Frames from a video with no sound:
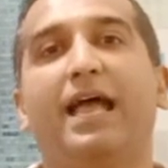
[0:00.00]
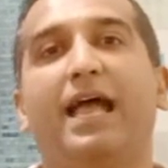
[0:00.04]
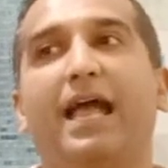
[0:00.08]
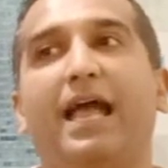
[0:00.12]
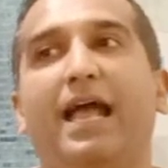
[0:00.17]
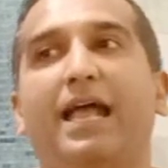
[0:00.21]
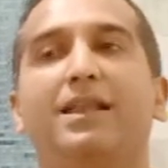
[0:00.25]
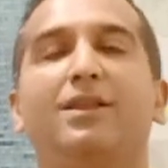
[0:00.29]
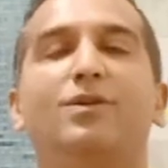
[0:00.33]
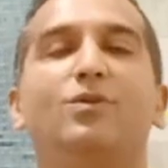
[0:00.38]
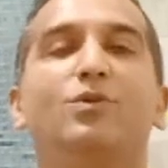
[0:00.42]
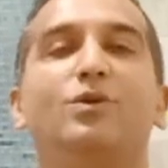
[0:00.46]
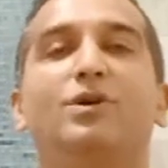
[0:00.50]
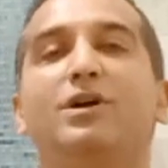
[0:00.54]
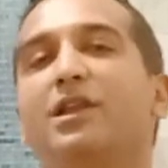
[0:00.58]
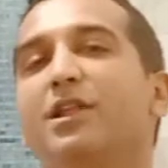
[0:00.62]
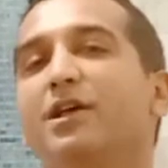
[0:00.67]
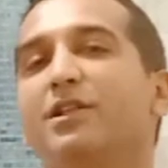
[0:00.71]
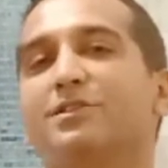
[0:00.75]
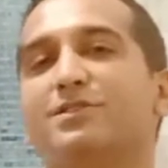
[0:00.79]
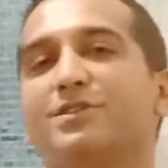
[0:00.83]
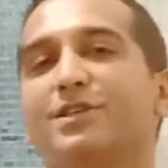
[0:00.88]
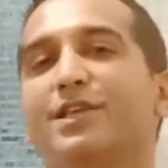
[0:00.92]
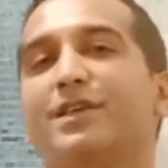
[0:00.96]
and Google
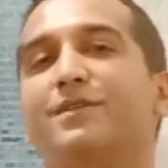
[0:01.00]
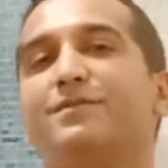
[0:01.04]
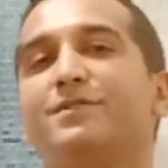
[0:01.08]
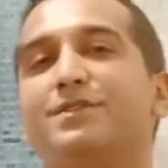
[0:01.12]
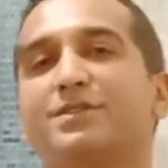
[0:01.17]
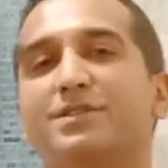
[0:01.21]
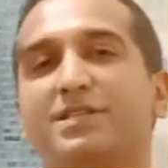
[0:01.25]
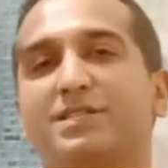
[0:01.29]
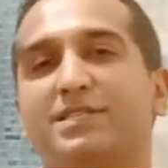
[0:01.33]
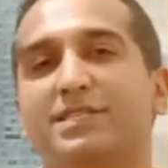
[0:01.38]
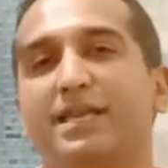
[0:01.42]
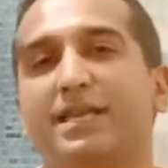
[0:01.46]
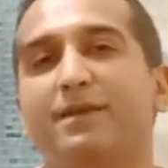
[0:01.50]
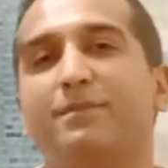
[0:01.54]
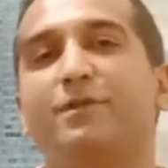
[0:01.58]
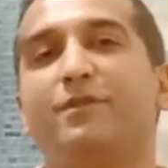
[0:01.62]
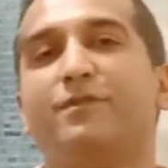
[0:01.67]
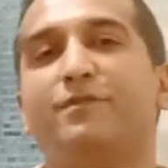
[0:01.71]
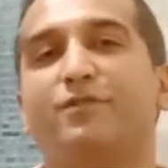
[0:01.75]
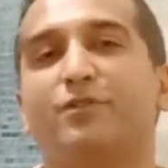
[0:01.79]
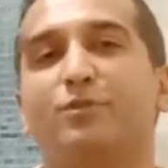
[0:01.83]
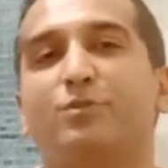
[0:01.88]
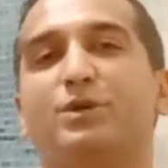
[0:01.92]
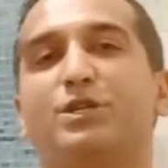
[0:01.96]
also gives you the same
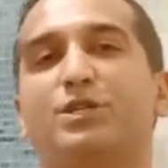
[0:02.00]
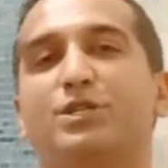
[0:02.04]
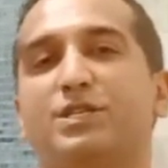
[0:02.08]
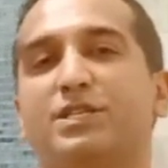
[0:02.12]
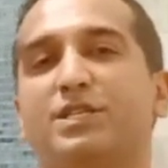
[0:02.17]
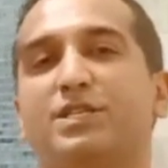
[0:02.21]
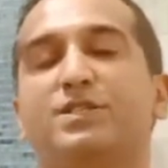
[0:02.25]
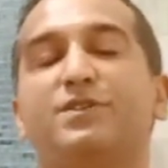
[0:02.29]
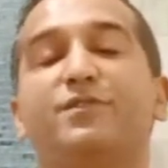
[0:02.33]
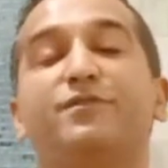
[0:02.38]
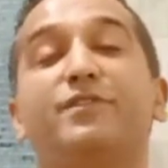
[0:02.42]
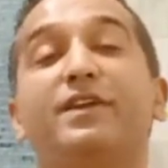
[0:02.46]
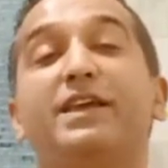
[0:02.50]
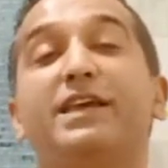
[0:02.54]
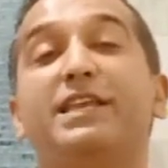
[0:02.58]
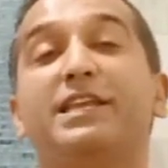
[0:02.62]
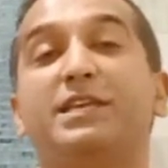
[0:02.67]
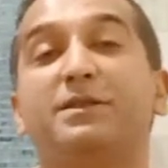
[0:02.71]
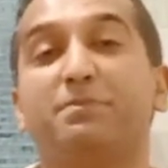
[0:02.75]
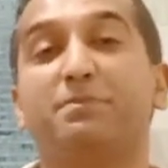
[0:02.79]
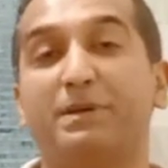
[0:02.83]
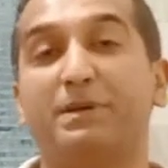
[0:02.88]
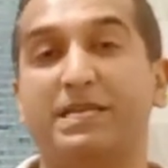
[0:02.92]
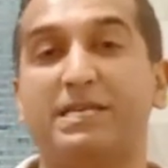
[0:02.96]
information. It's fairly
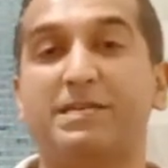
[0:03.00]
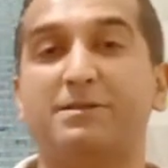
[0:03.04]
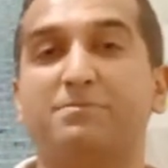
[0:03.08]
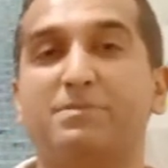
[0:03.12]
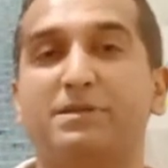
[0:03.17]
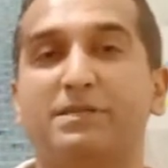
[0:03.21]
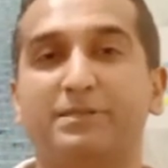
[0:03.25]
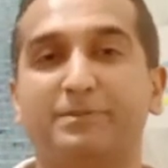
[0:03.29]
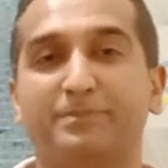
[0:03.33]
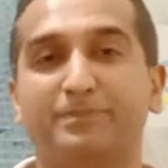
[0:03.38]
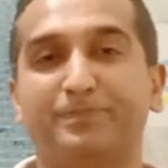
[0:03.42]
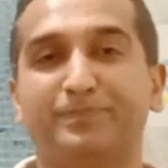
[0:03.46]
dependable.